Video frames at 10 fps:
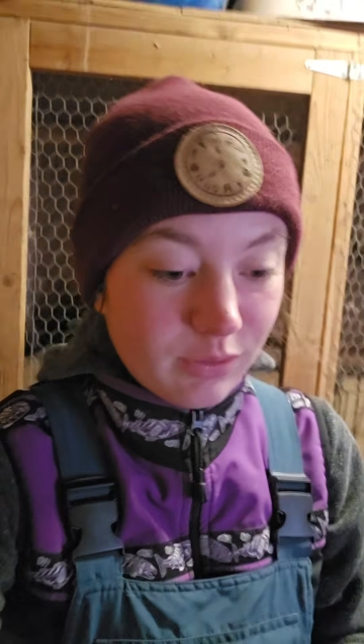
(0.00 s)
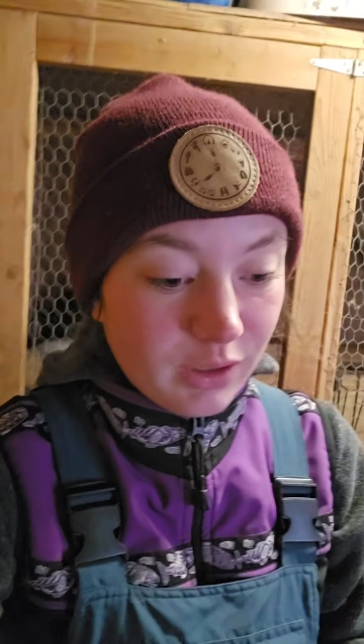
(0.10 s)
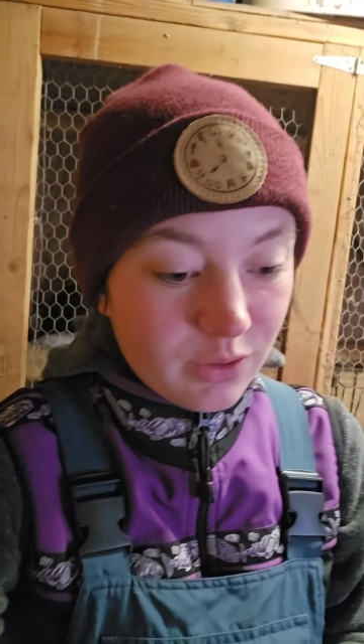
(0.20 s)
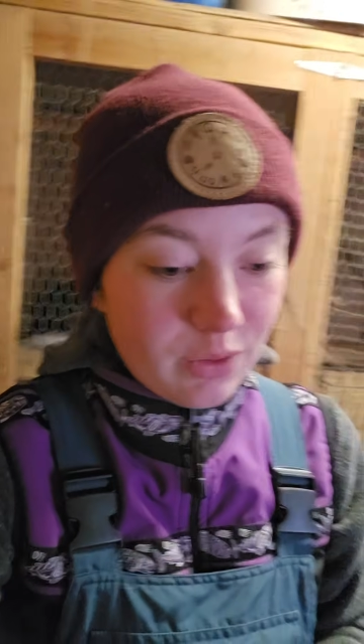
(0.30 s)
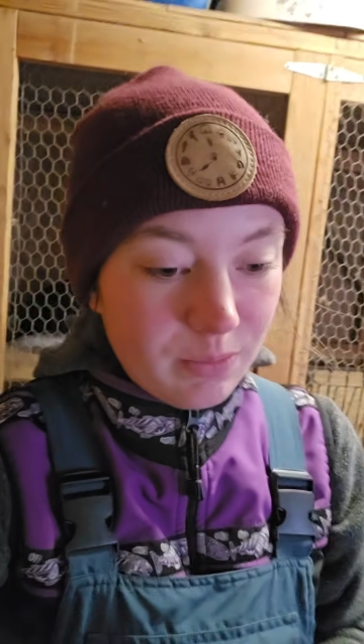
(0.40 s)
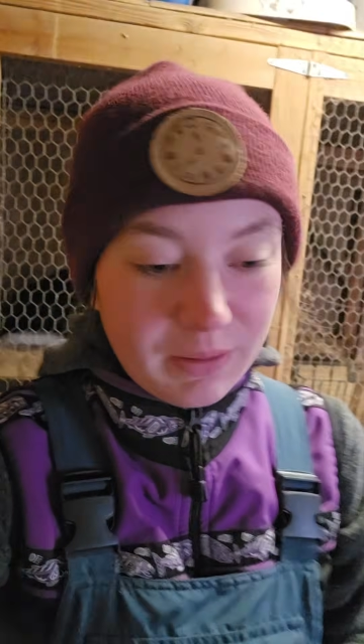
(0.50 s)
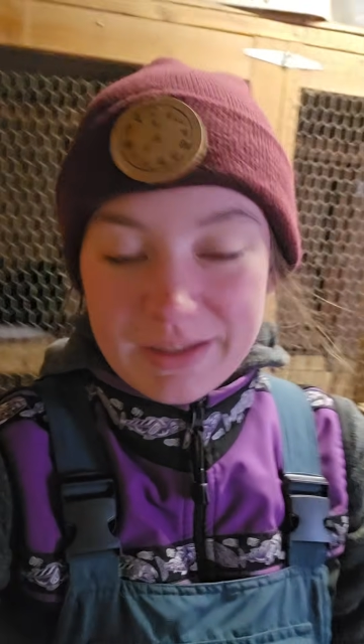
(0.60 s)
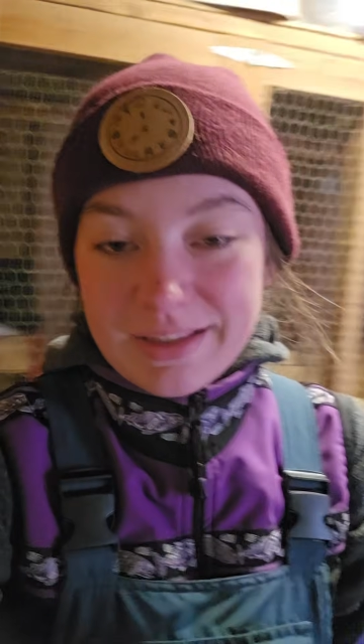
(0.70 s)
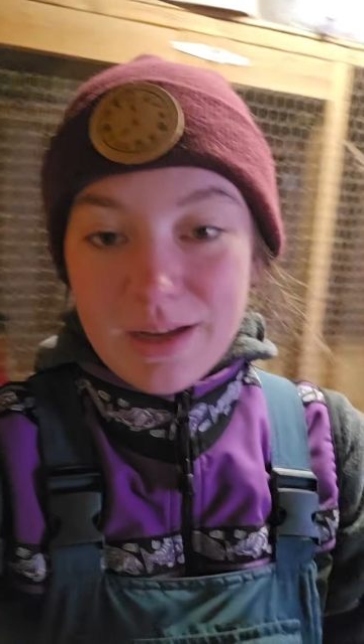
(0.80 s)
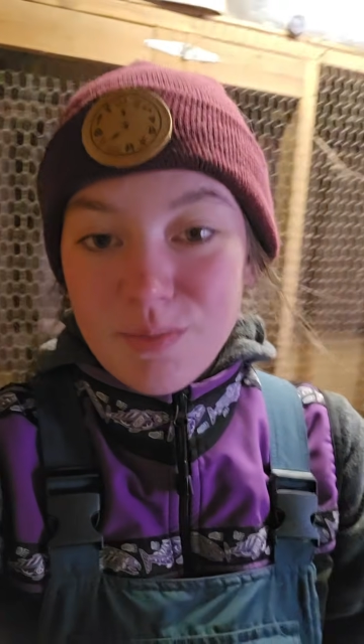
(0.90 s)
really cool
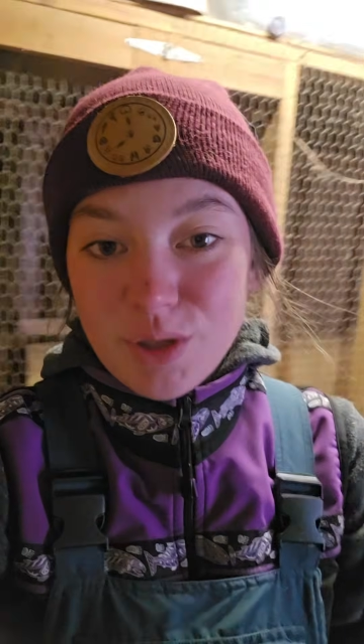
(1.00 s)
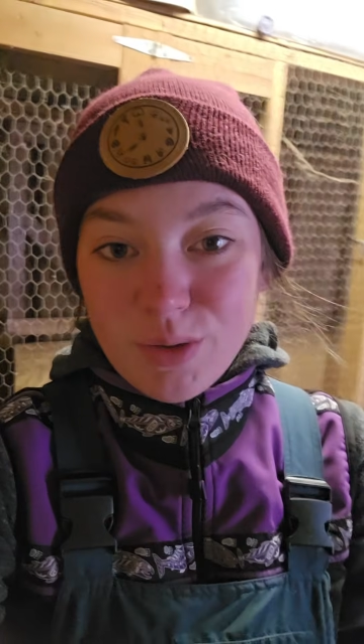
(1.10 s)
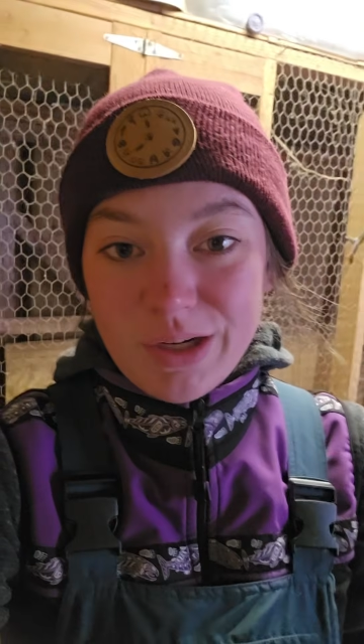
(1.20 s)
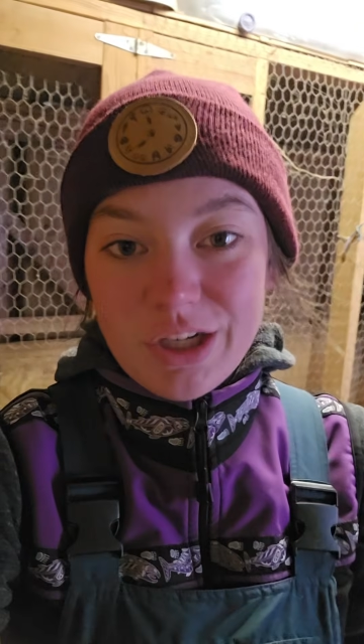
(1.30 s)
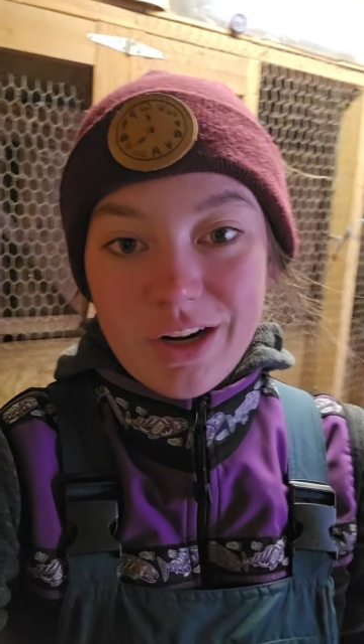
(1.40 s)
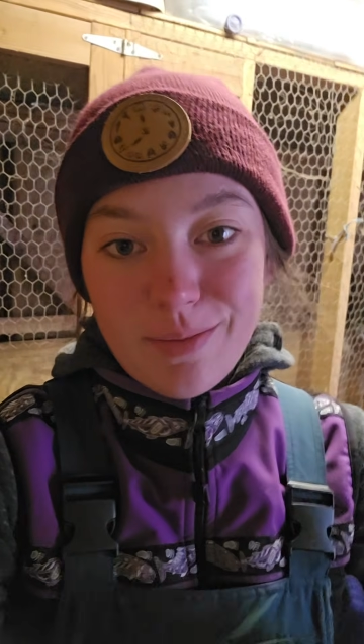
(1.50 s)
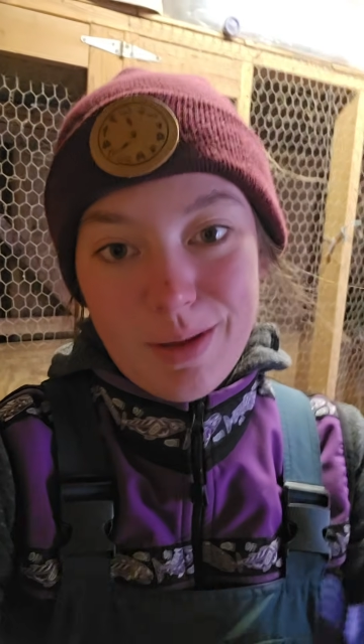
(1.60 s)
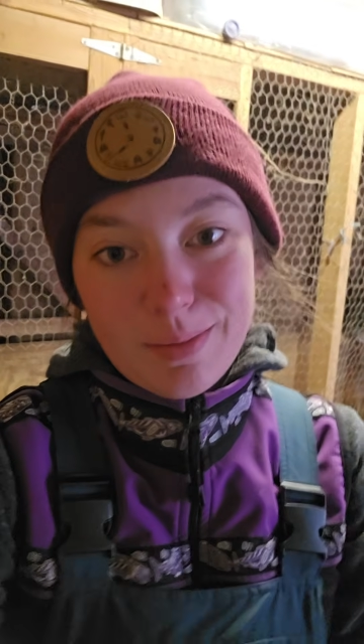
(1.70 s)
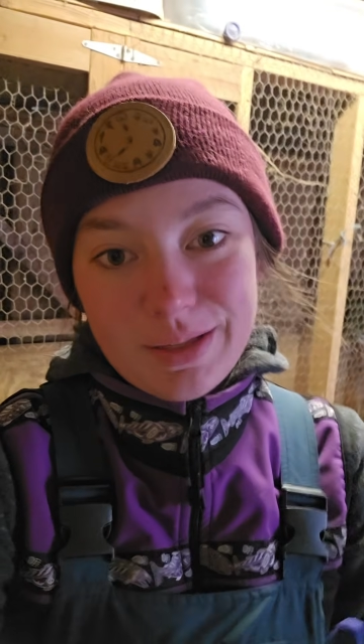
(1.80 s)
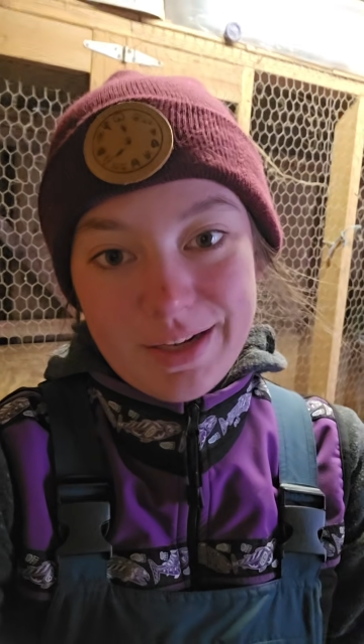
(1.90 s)
because then once we shear, I'll
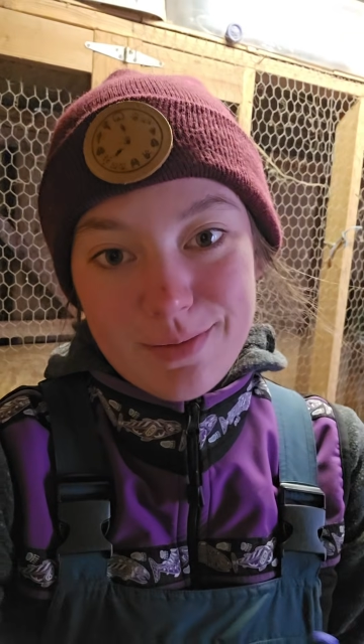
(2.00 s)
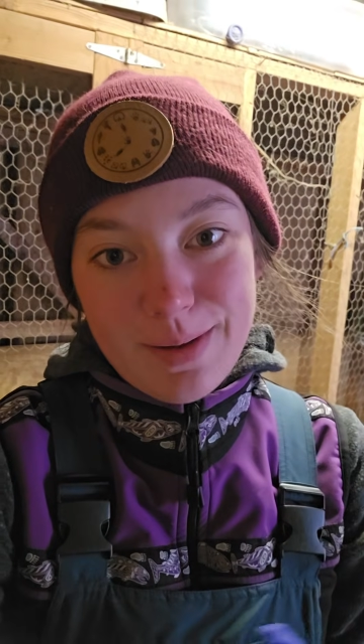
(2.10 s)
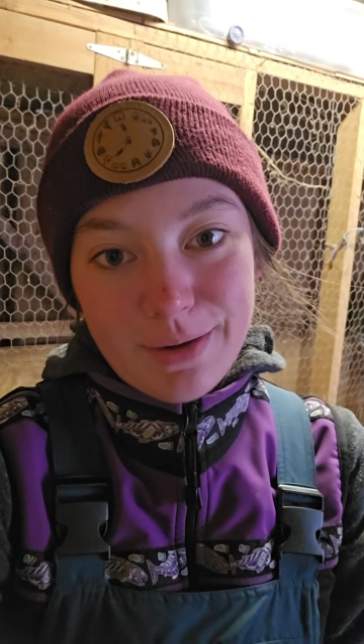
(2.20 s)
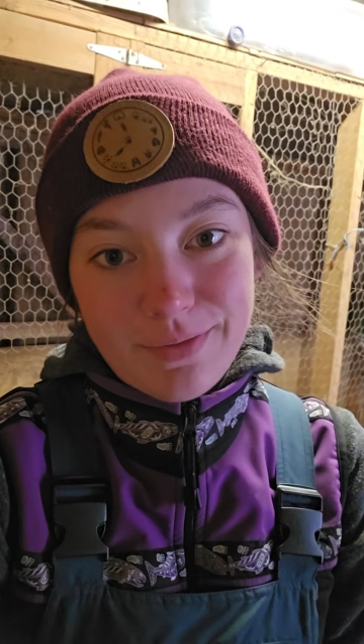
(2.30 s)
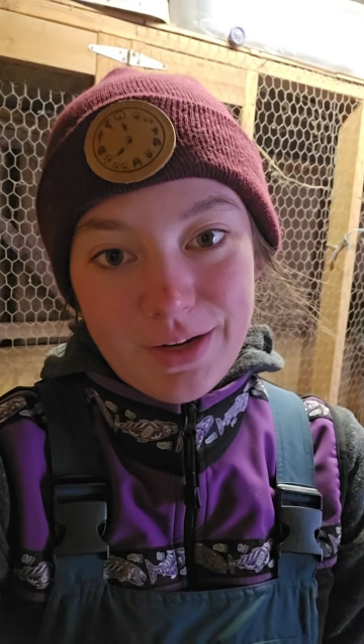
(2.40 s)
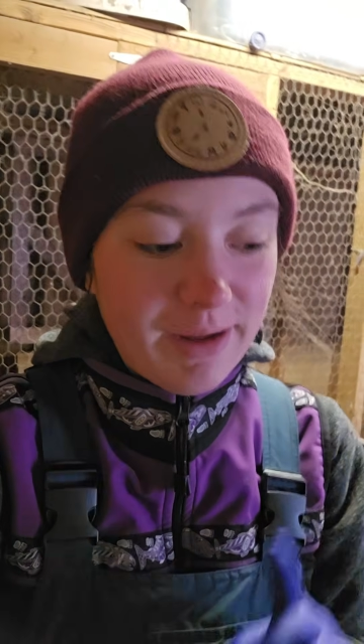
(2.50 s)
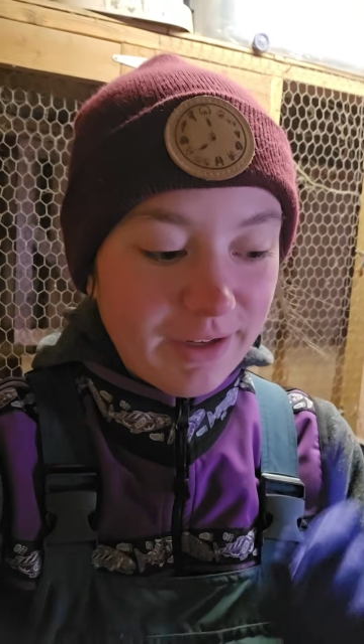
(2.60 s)
be able to get a better video